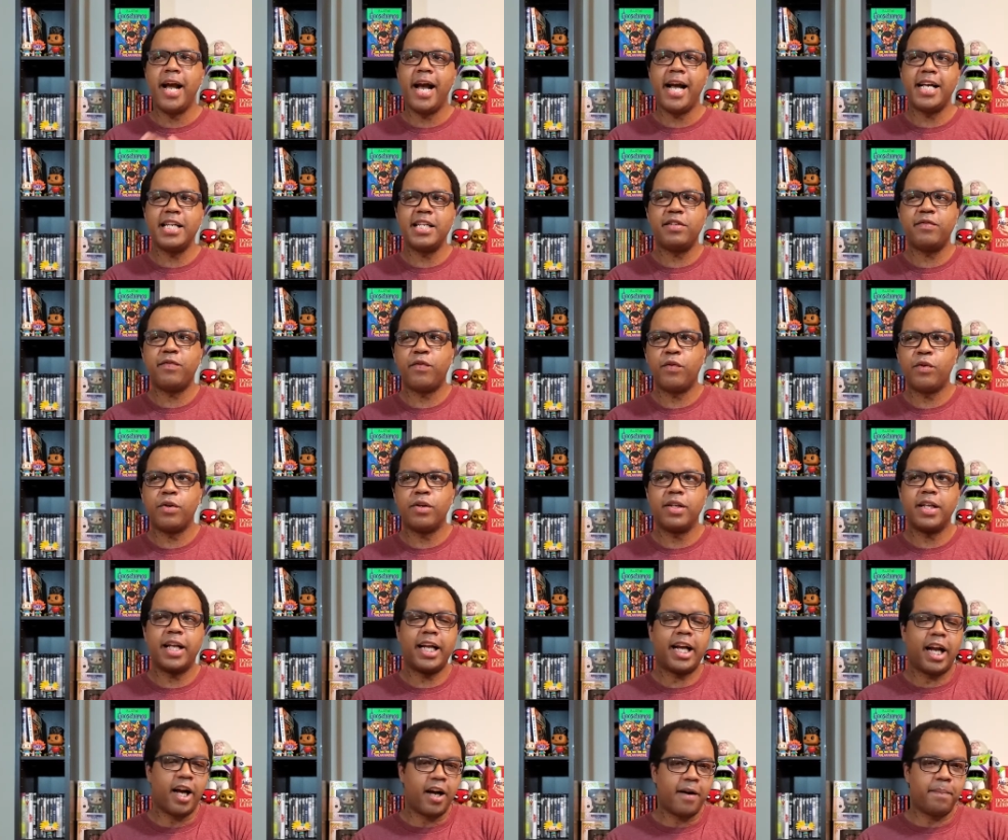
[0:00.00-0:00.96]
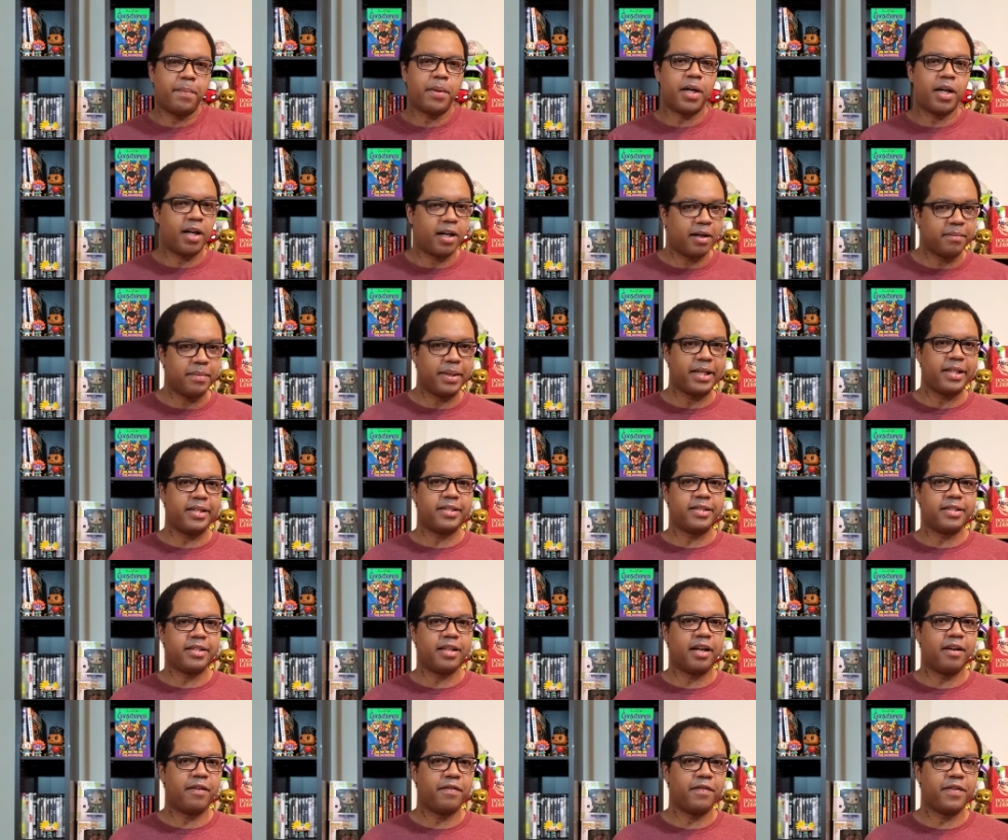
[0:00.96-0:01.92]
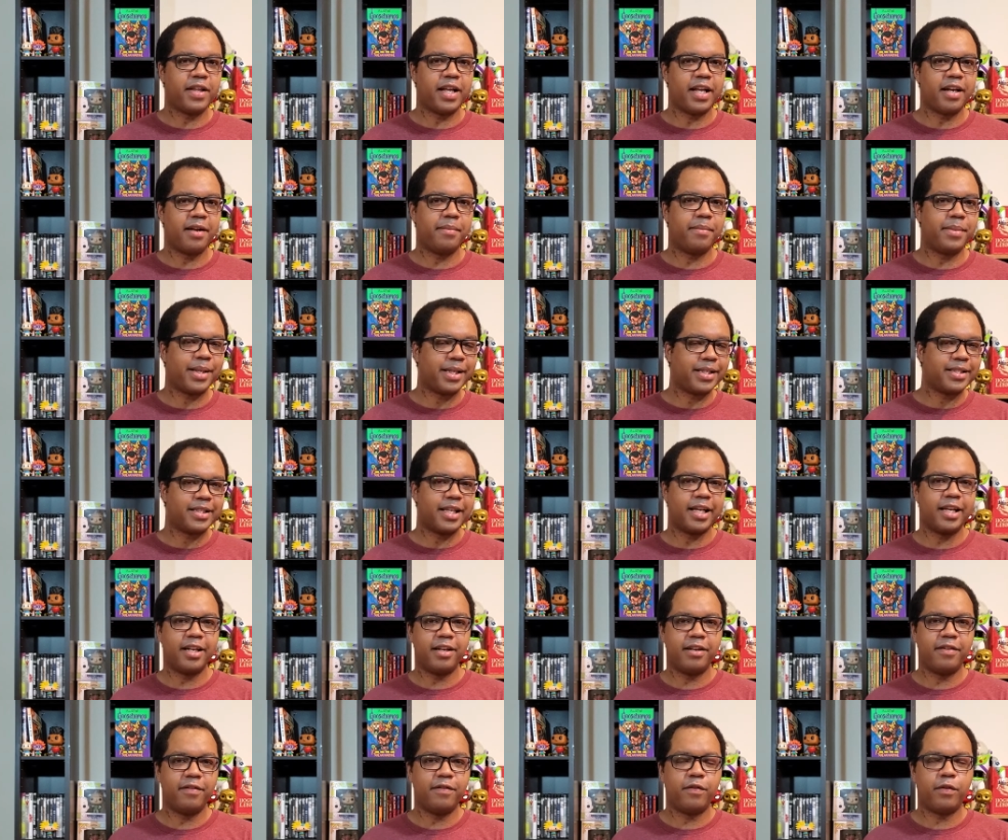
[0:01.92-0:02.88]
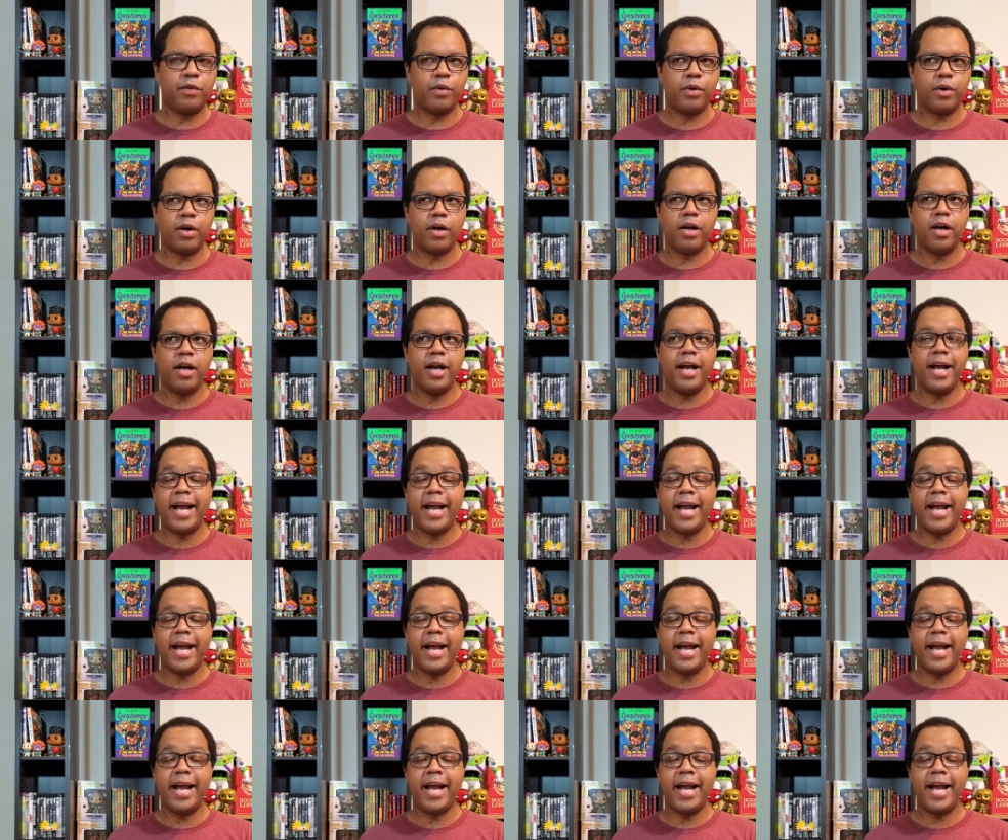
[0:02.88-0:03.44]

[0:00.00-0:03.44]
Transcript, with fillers: as for like upcoming stuff that I'm excited for,